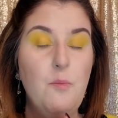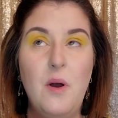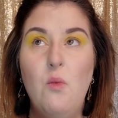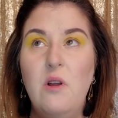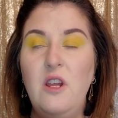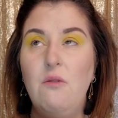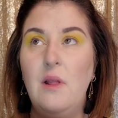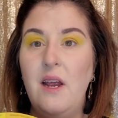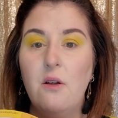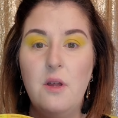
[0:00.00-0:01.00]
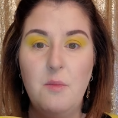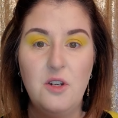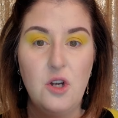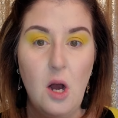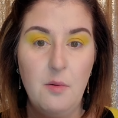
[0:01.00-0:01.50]
but when you layer them
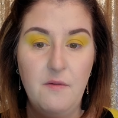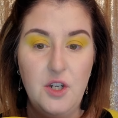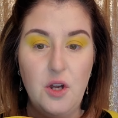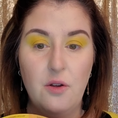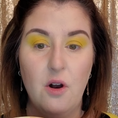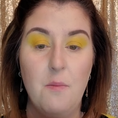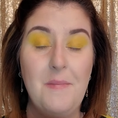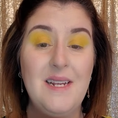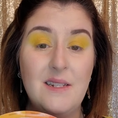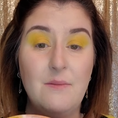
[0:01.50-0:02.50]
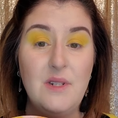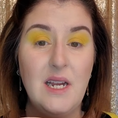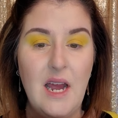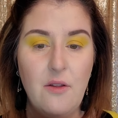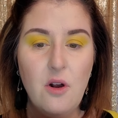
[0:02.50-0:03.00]
on top of each other or mix them
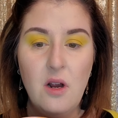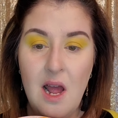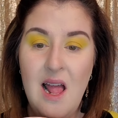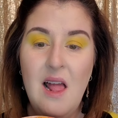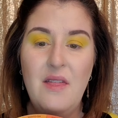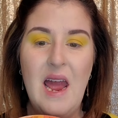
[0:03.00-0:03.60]
together, they